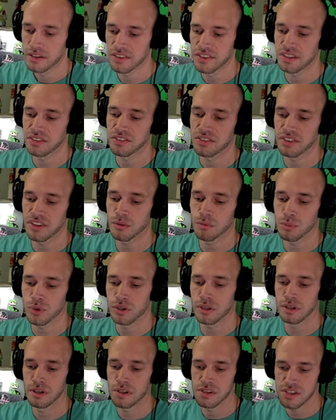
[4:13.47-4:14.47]

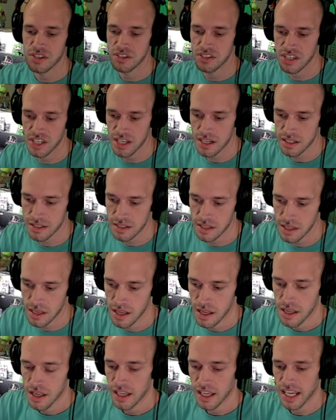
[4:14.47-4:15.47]
December 6th,
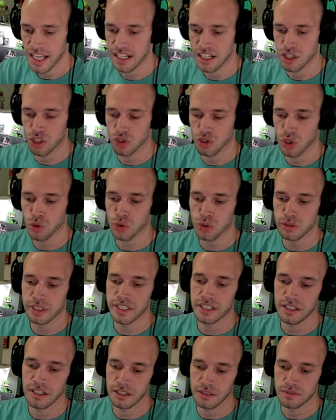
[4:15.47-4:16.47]
and
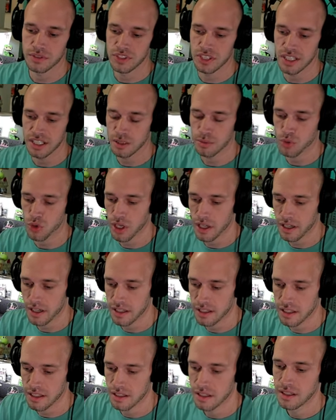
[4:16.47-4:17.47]
Glory of Team
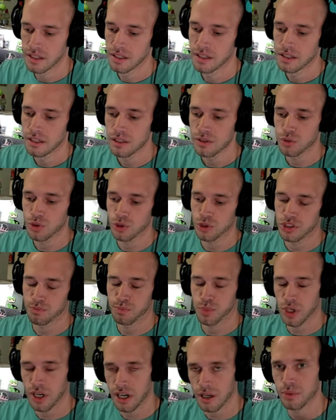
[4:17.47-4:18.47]
Rocket. We're
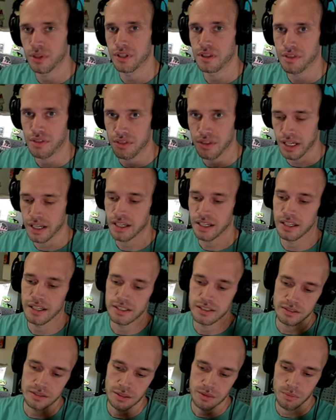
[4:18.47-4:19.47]
probably
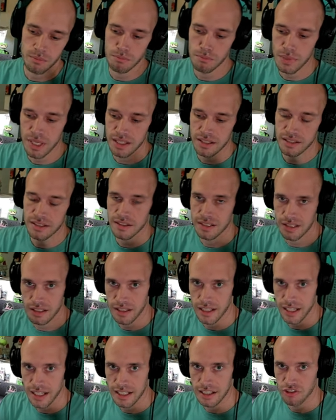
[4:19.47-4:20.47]
thinking mid to
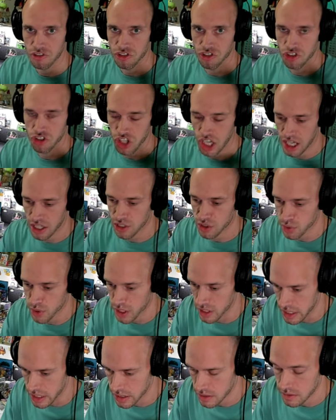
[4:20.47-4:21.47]
late
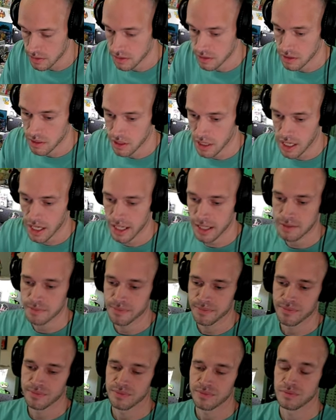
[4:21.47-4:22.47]
January. All right.
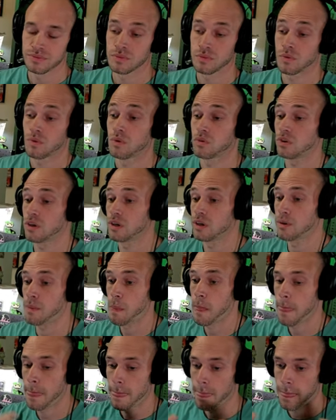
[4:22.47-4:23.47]
So
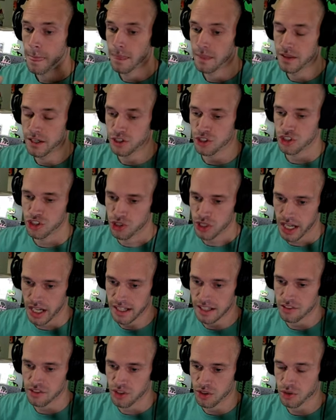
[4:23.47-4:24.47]
there's your
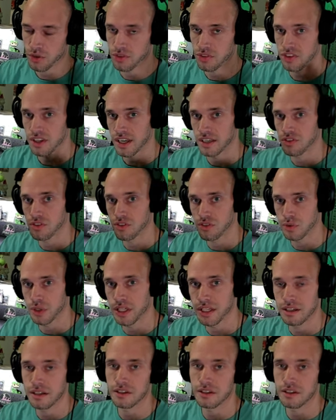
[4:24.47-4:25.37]
eight total sets: three